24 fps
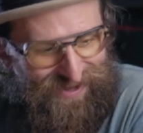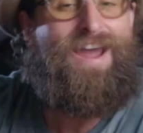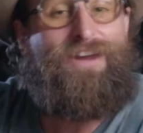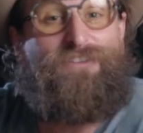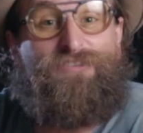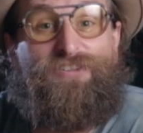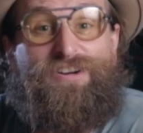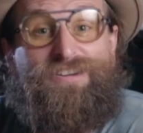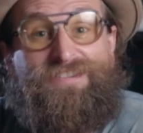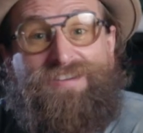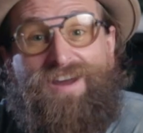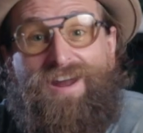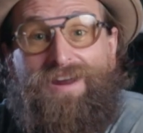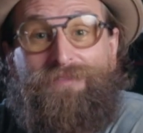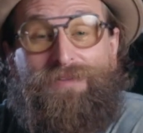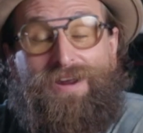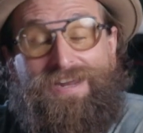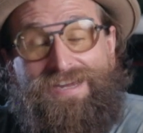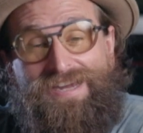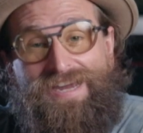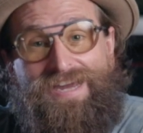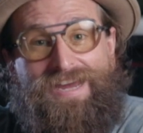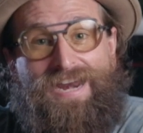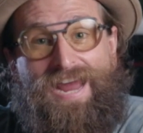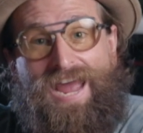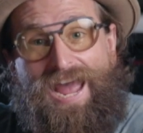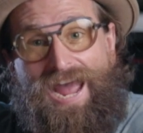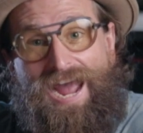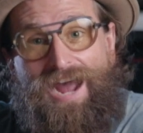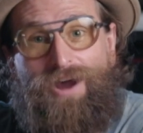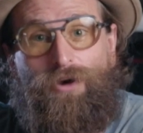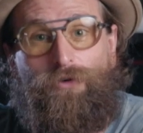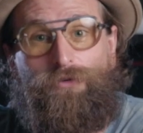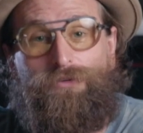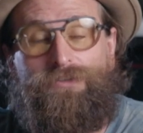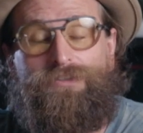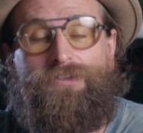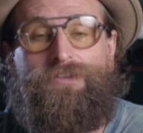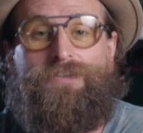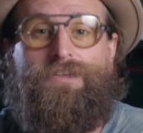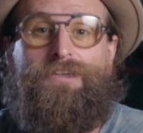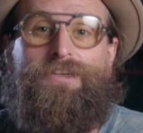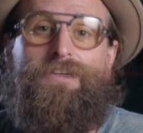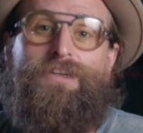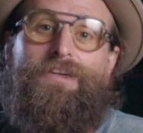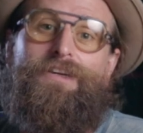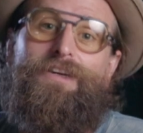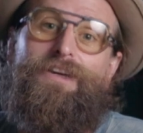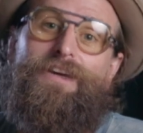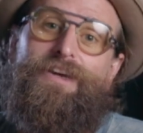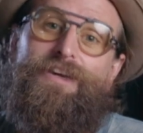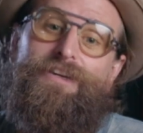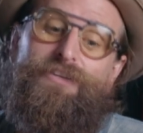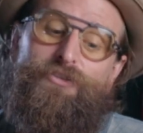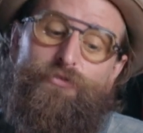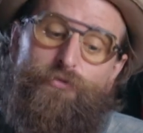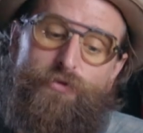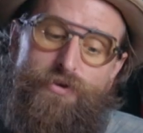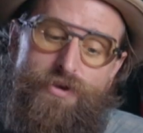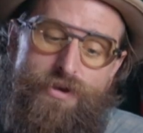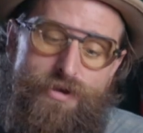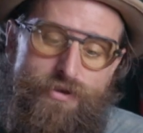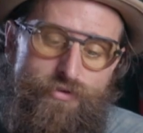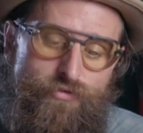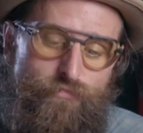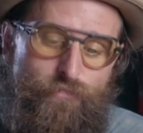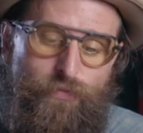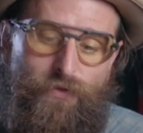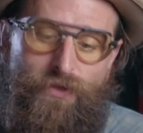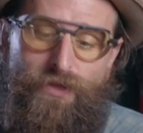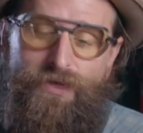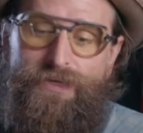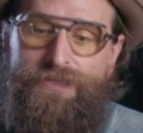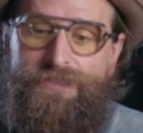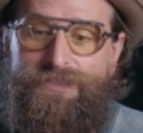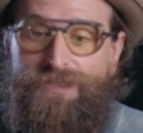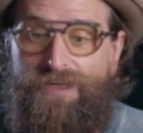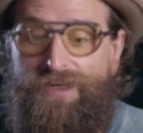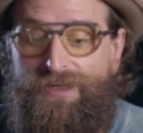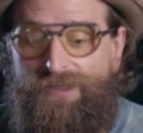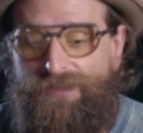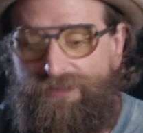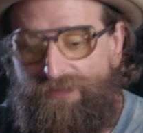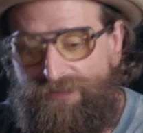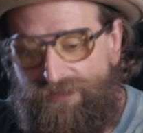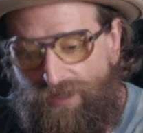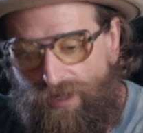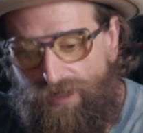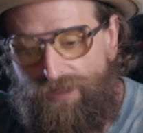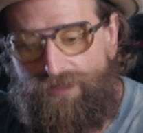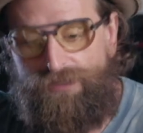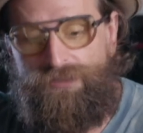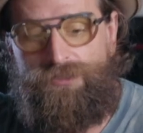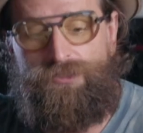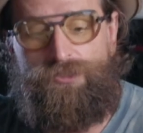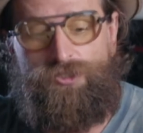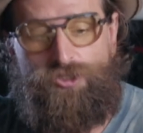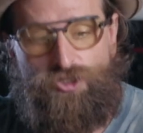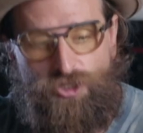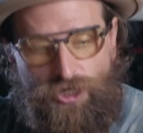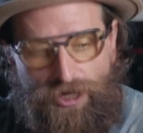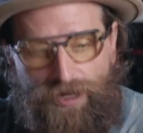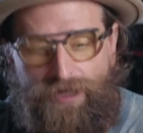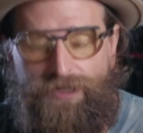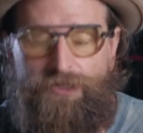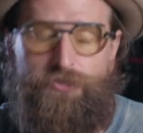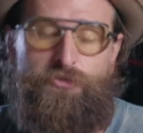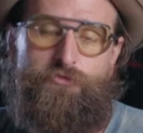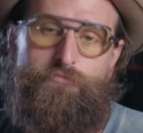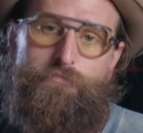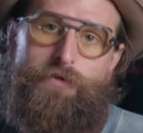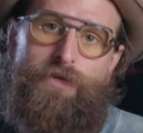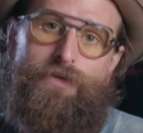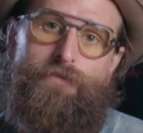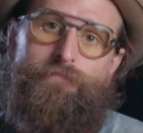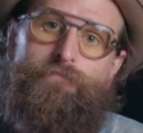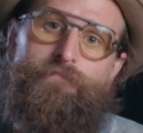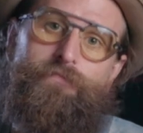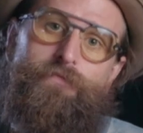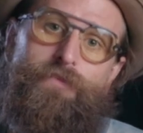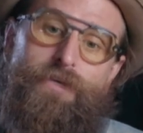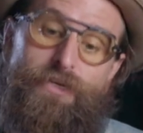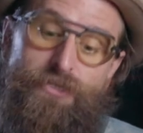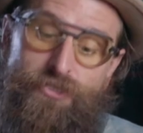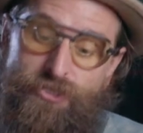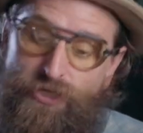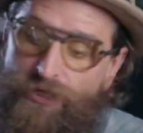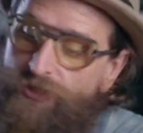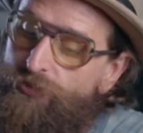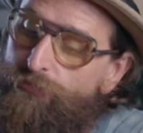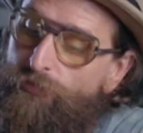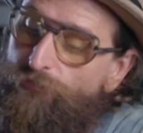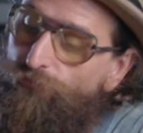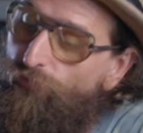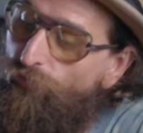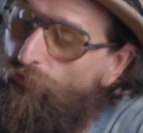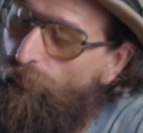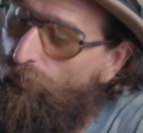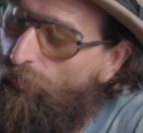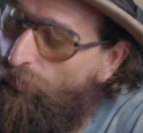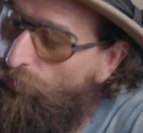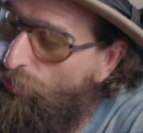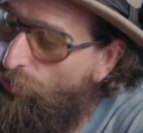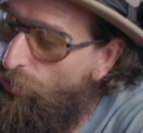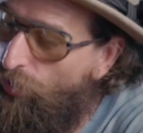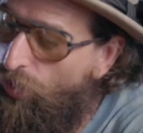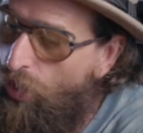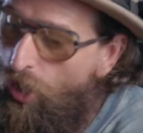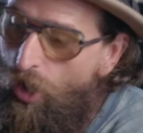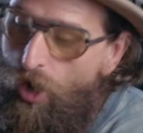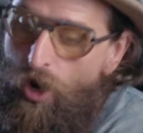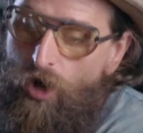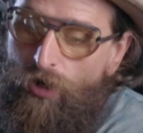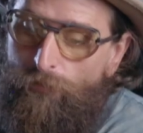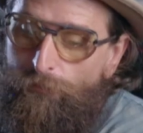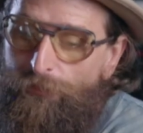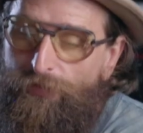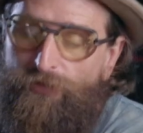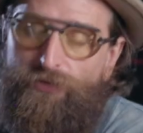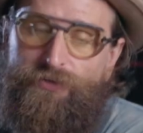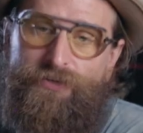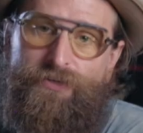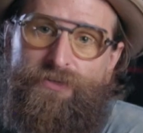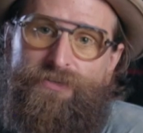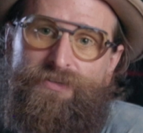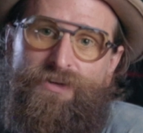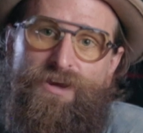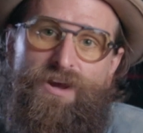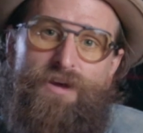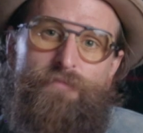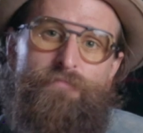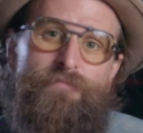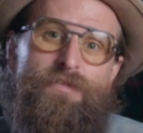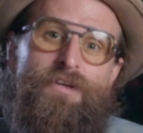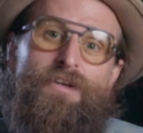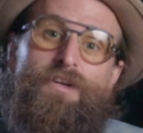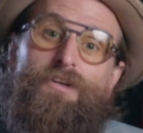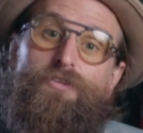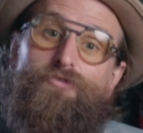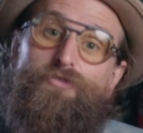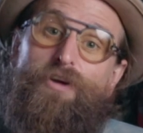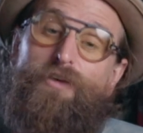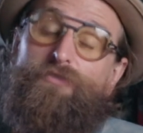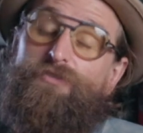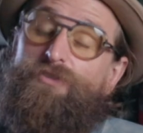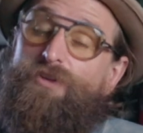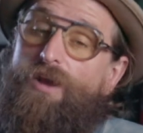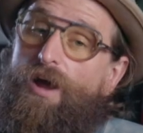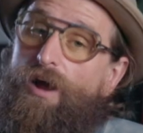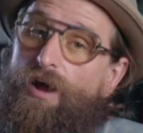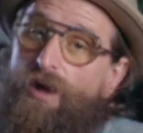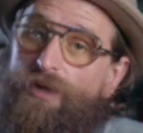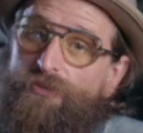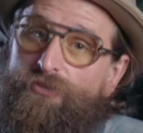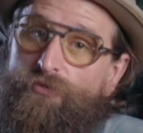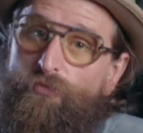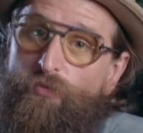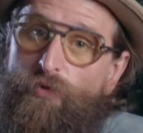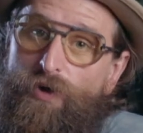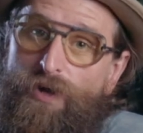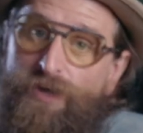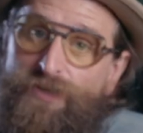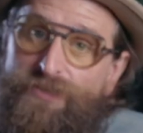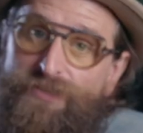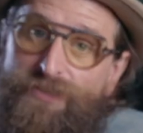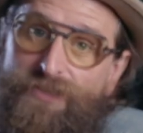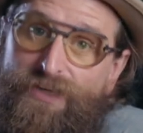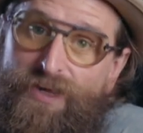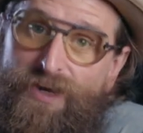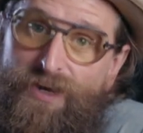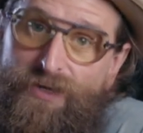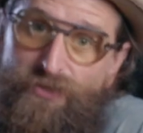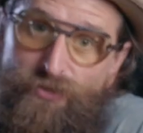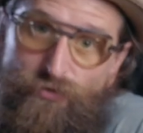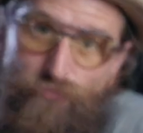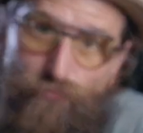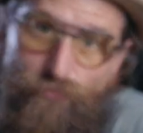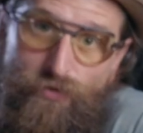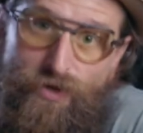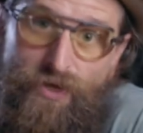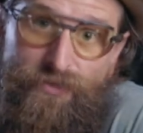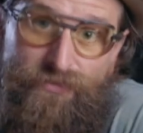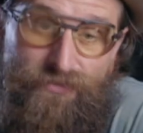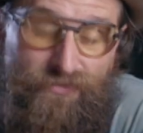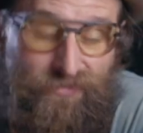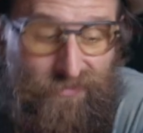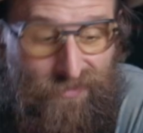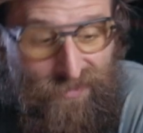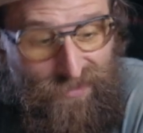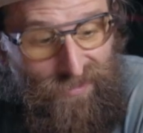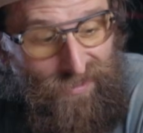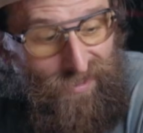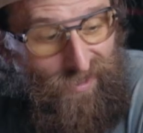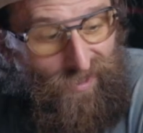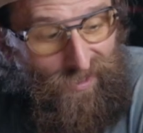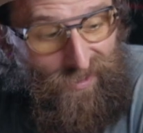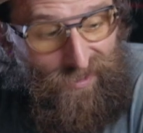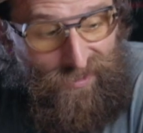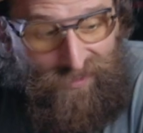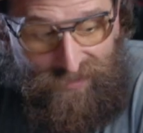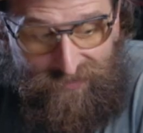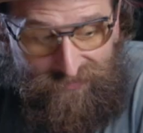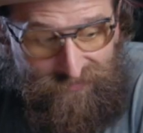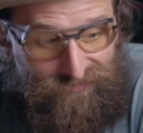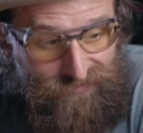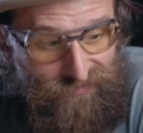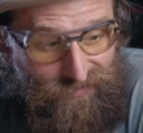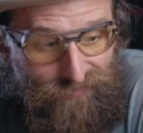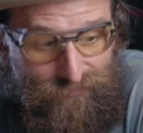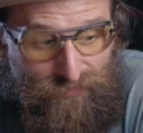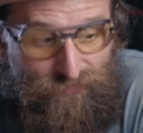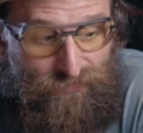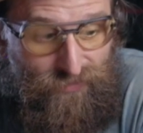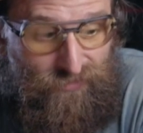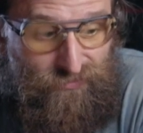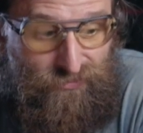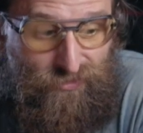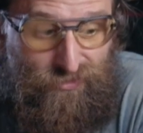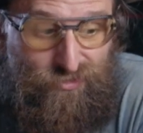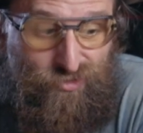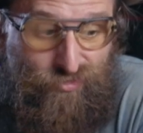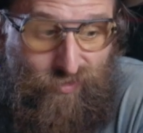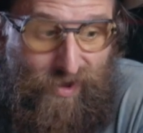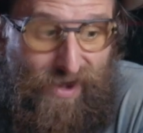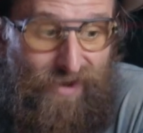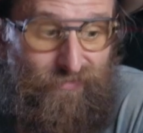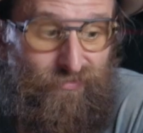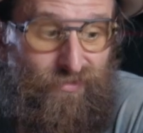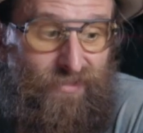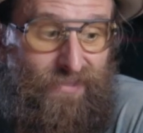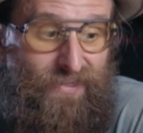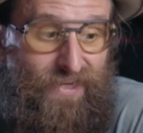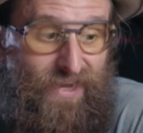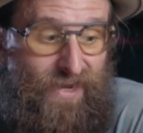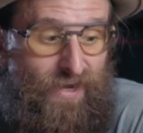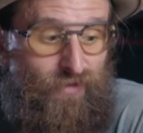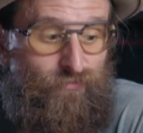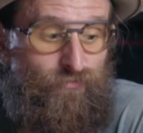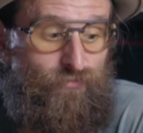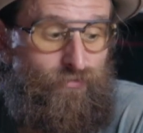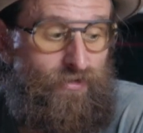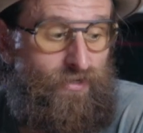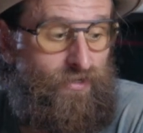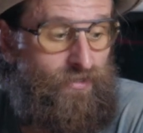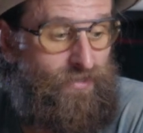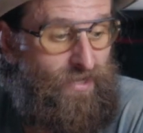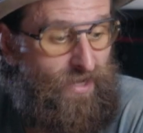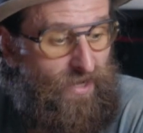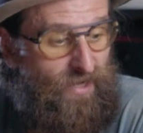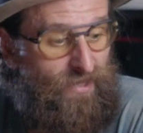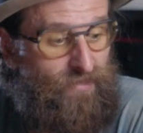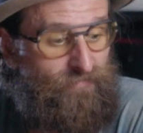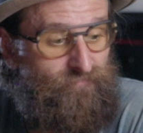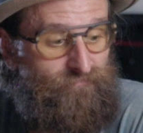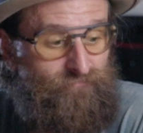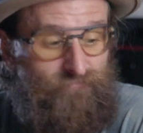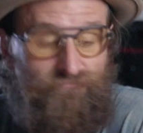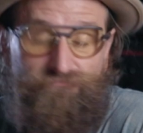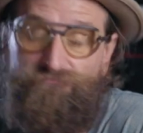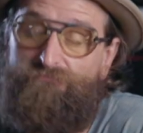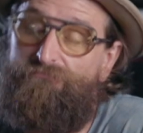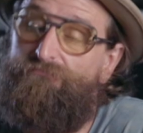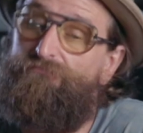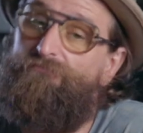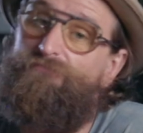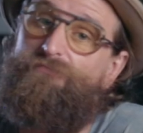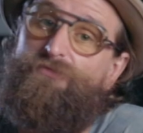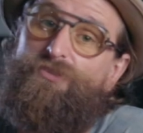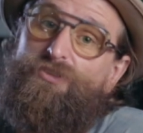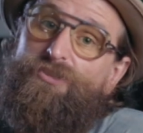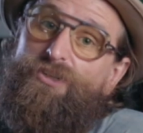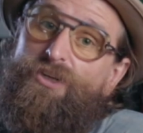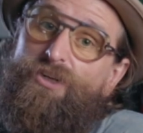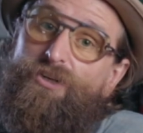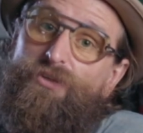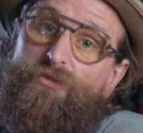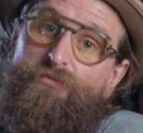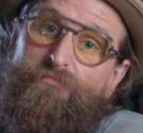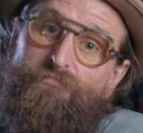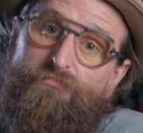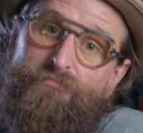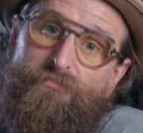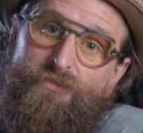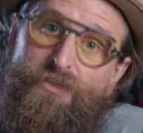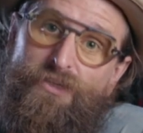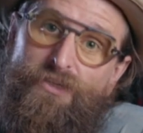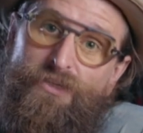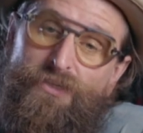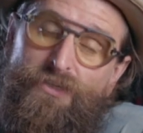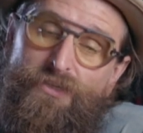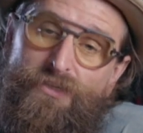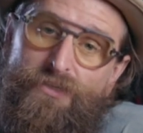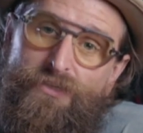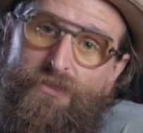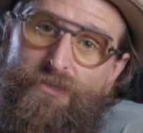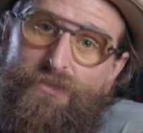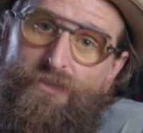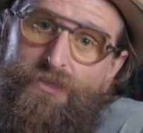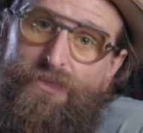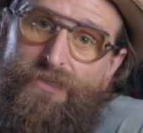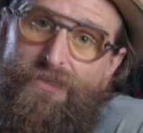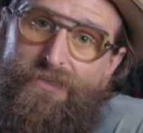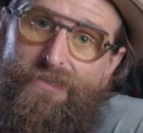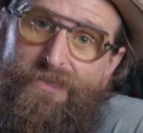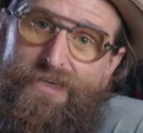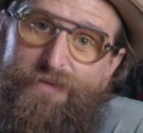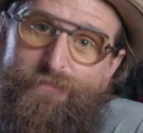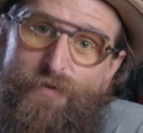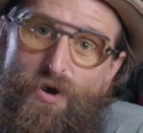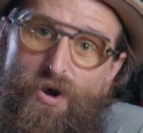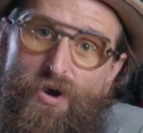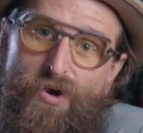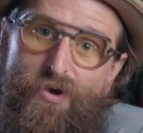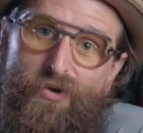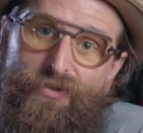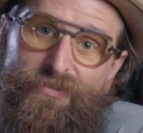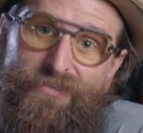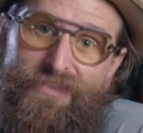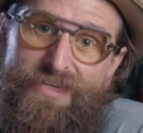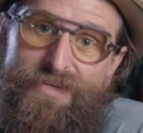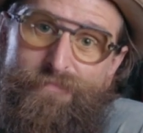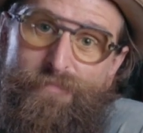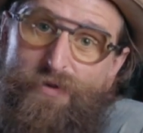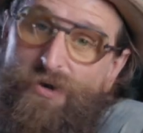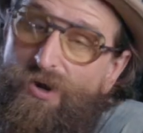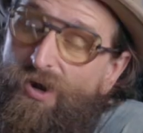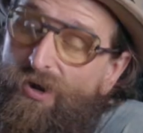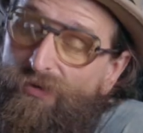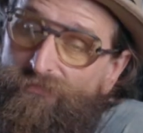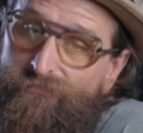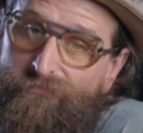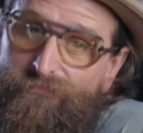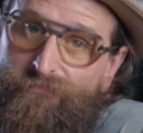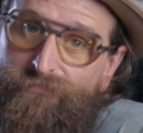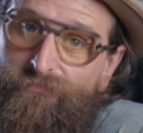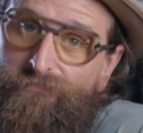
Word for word: Every time I get out, into a new place, it does change me. It changed me for a long period of time. Travel's an awesome way to get out of your ruts. And some of us are traveling every day. So keep on keeping on.